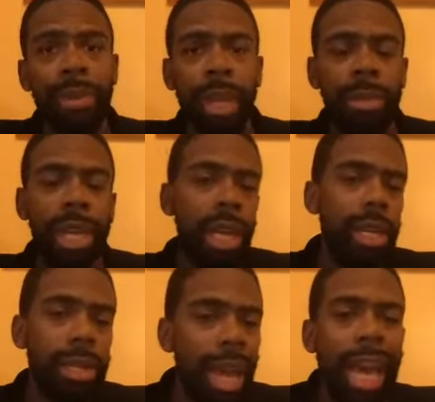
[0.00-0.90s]

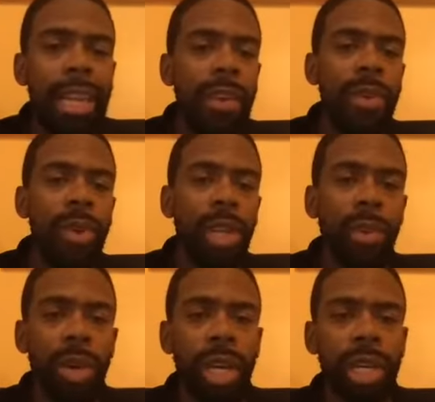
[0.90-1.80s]
Because 9-11 really
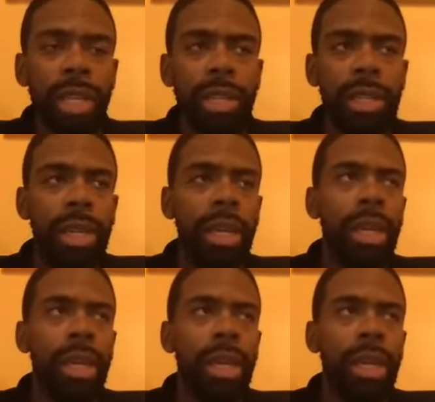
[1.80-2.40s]
was,